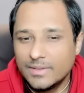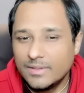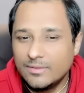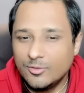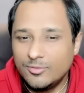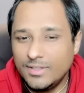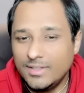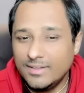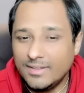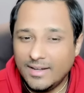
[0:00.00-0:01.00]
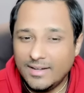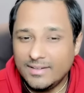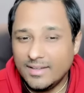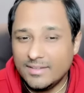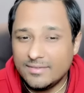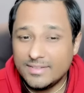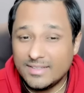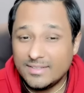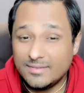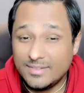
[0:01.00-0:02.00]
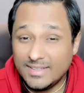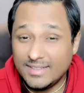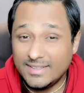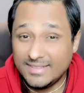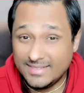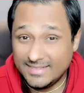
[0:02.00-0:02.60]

if you feel that life is unfair,